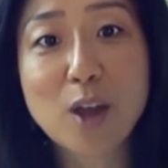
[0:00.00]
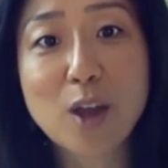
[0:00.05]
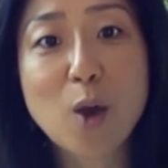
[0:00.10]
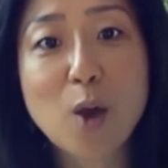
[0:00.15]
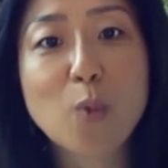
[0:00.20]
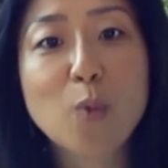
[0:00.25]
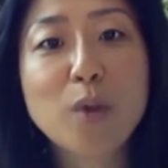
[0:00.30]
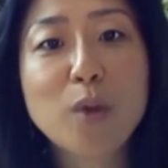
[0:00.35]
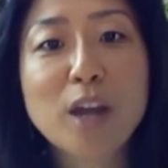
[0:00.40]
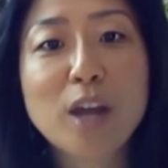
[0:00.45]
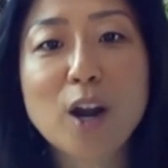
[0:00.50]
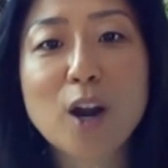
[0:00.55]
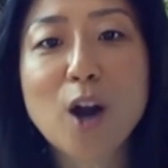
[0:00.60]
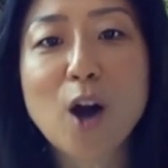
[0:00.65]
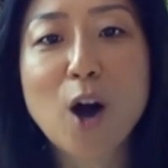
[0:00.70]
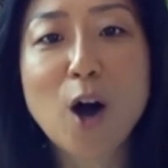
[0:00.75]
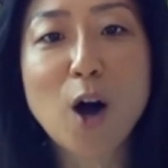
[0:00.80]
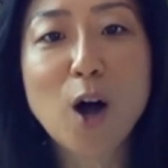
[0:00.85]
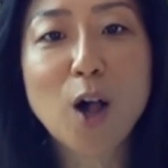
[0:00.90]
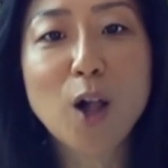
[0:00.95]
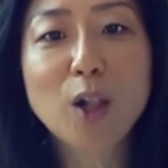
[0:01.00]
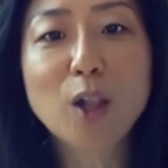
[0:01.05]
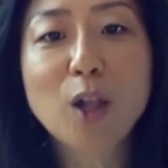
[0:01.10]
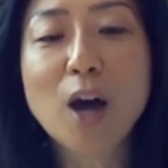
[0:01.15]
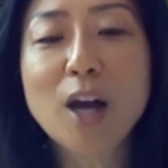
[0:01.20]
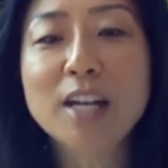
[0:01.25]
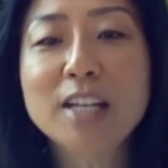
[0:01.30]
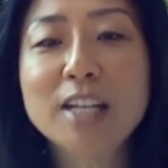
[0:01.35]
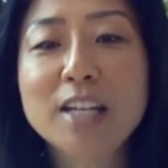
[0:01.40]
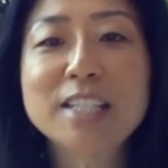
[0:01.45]
we are all on
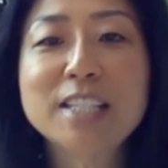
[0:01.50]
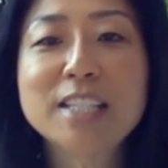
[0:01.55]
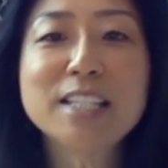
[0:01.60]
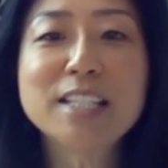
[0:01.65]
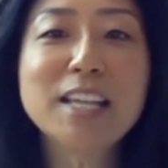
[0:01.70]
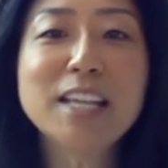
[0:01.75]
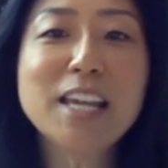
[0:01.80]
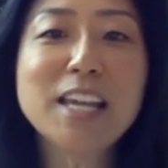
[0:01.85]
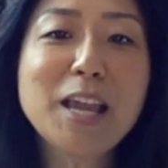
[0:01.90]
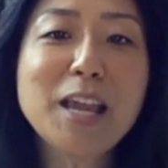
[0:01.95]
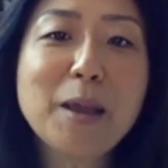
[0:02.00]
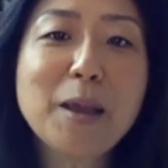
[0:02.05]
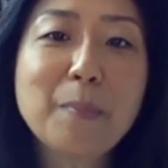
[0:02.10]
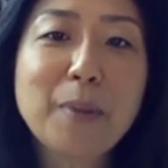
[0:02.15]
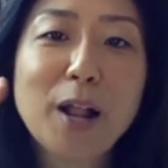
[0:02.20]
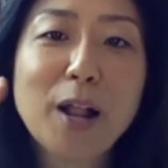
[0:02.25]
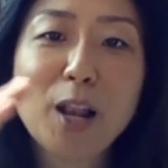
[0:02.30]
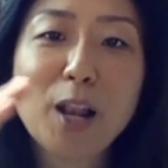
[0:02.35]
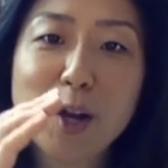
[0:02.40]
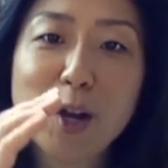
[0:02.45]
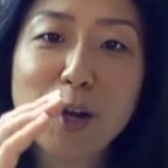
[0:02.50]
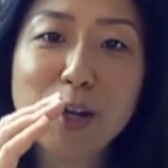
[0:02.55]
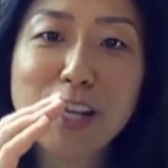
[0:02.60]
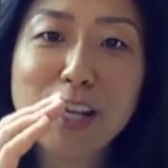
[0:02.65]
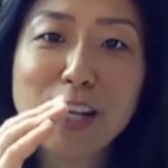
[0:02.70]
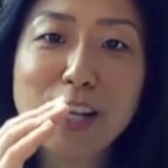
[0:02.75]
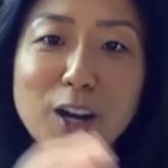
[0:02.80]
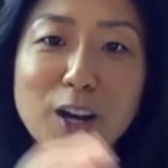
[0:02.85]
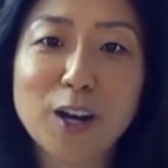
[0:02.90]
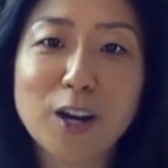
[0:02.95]
a steep learning
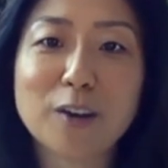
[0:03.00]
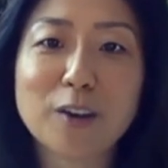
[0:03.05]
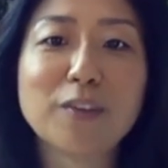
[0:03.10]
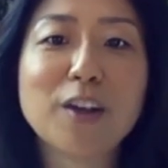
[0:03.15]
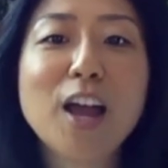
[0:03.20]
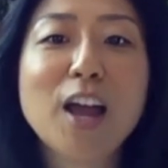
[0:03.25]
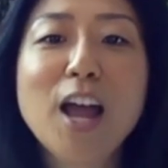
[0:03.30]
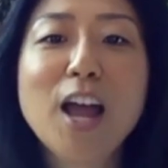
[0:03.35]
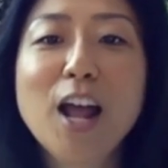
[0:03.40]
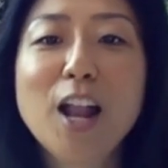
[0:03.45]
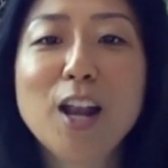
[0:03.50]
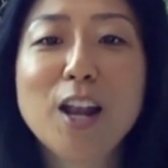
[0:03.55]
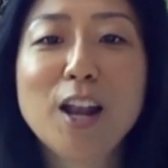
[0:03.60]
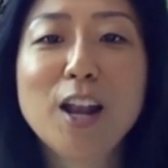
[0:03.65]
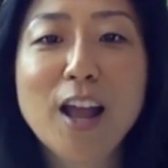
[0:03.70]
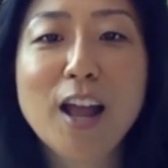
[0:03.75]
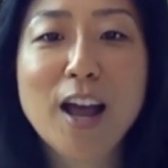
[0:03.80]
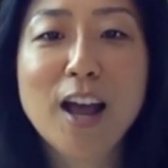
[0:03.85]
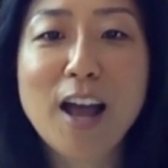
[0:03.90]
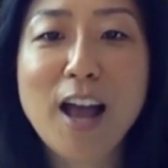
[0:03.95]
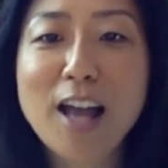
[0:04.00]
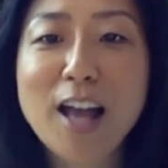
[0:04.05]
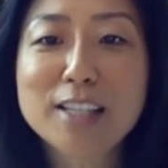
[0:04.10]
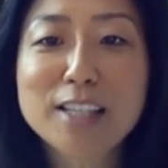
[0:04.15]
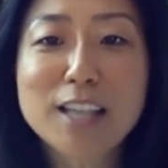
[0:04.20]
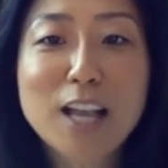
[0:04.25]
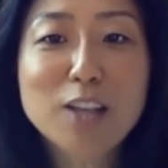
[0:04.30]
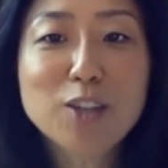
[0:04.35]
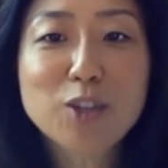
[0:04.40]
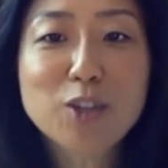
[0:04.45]
curve as
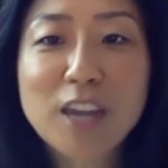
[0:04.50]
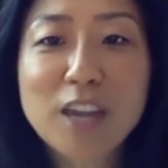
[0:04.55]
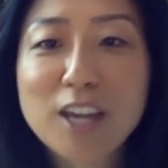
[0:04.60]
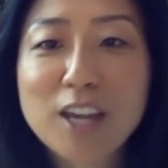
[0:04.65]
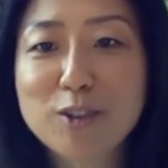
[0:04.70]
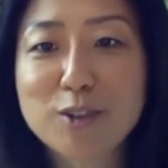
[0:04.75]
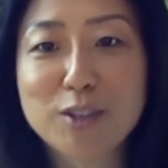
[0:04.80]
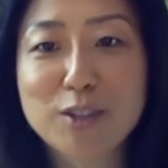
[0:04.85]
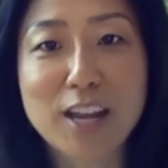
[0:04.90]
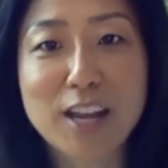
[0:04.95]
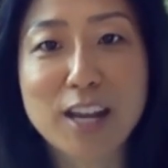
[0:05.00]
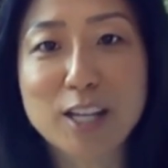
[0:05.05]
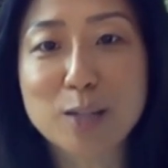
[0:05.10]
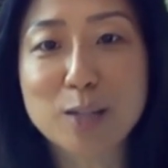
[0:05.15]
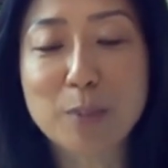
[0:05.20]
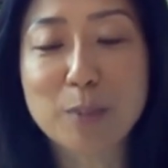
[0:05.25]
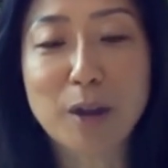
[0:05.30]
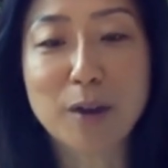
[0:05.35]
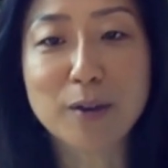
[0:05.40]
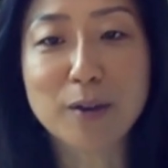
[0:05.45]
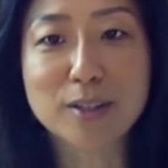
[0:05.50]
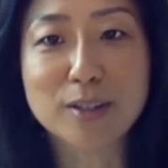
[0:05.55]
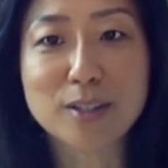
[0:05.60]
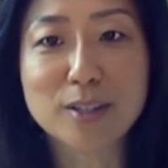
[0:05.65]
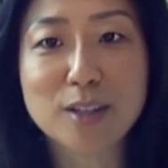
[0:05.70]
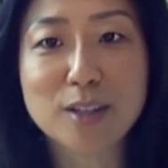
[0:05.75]
educators and as parents.